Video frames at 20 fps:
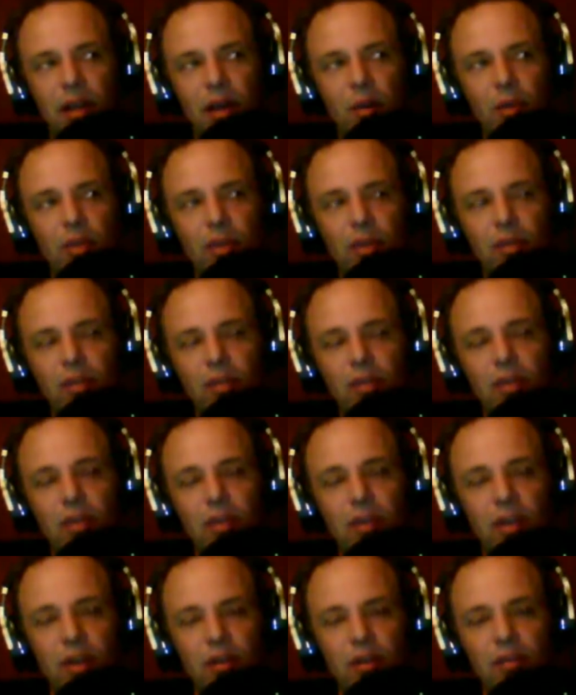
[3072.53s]
I would,
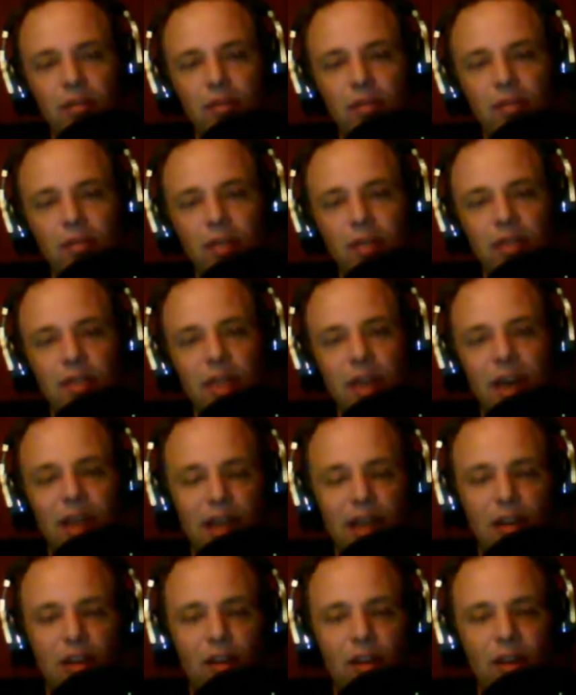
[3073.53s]
in that
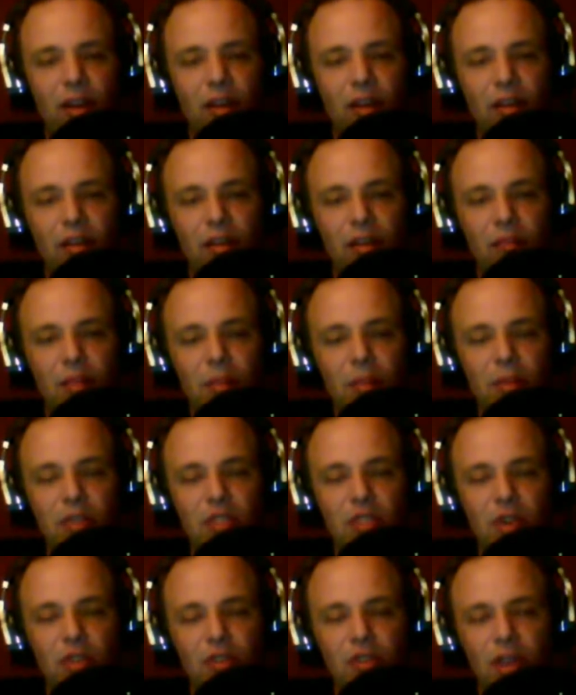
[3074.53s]
area, maybe
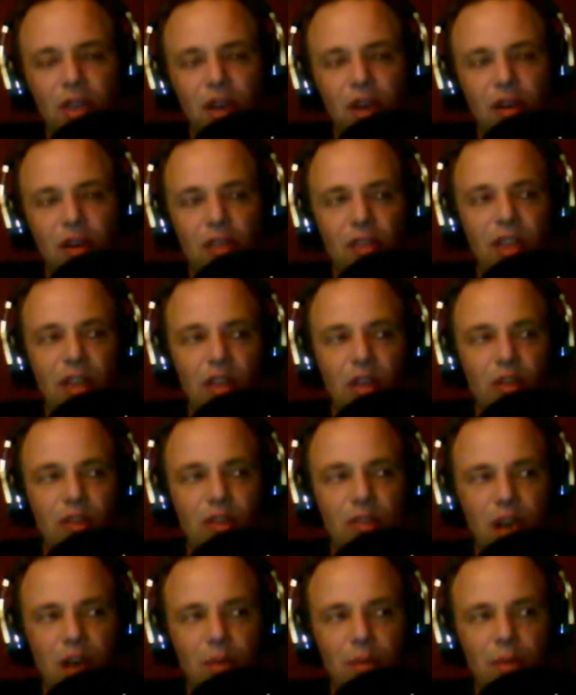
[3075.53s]
start there and then go to
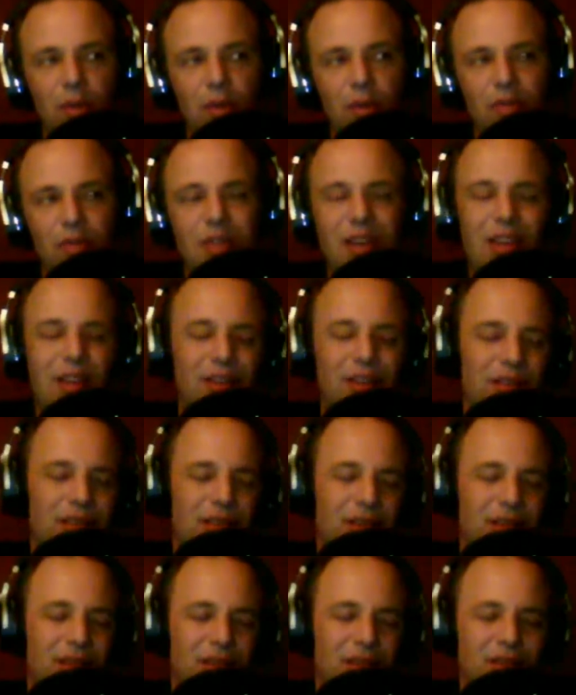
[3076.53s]
top middles. I don't
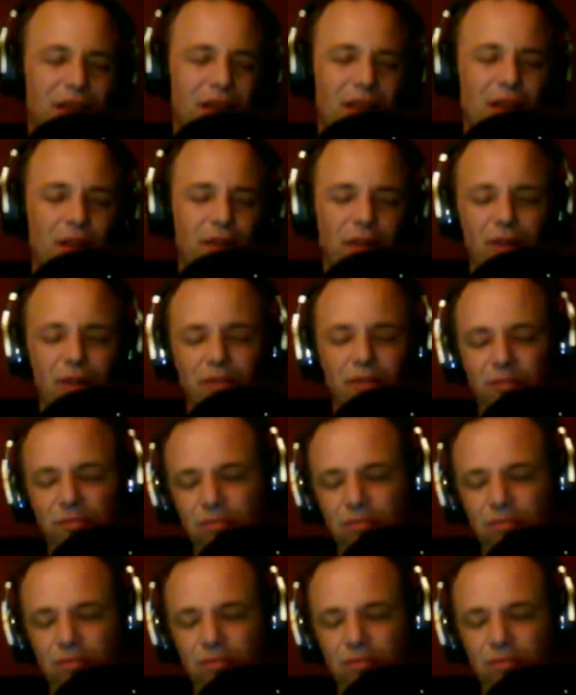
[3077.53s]
know.